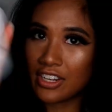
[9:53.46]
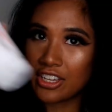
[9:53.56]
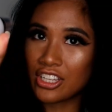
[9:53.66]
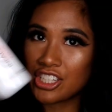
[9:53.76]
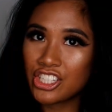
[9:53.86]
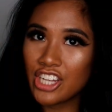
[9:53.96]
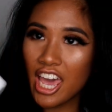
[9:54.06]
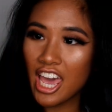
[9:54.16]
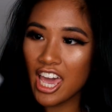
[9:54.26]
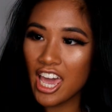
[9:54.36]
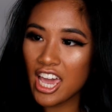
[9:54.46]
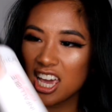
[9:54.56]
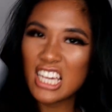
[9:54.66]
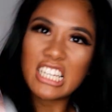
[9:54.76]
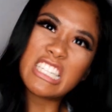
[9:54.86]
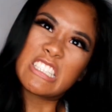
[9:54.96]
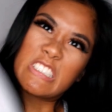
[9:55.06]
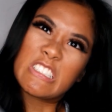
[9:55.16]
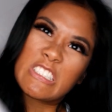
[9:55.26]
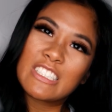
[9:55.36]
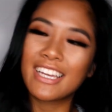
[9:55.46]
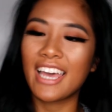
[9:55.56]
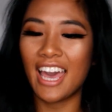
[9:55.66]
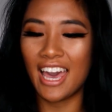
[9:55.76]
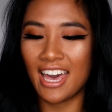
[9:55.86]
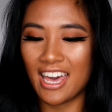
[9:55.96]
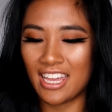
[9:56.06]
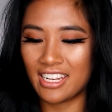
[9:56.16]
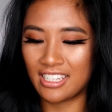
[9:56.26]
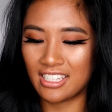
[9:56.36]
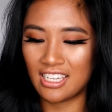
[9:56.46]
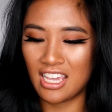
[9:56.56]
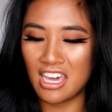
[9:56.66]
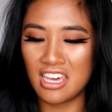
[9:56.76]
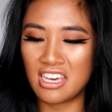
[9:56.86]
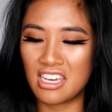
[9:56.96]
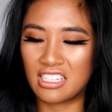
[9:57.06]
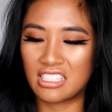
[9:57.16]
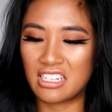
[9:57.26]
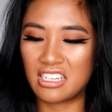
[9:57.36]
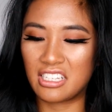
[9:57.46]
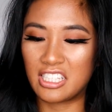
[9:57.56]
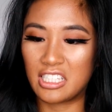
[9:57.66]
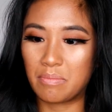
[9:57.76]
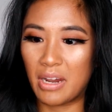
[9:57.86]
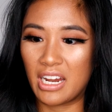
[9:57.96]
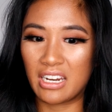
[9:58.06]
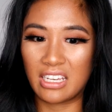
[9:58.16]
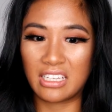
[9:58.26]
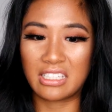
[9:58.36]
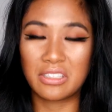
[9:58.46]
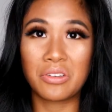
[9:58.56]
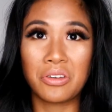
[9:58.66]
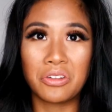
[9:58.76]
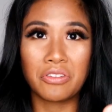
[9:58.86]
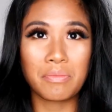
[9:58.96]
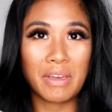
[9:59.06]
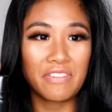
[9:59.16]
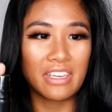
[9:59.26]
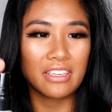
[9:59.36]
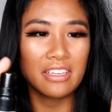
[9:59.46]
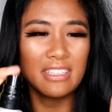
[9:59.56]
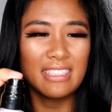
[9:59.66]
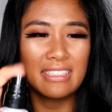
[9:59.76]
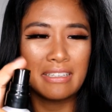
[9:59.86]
a good shake. And yeah, just gonna spray this all over my fingers.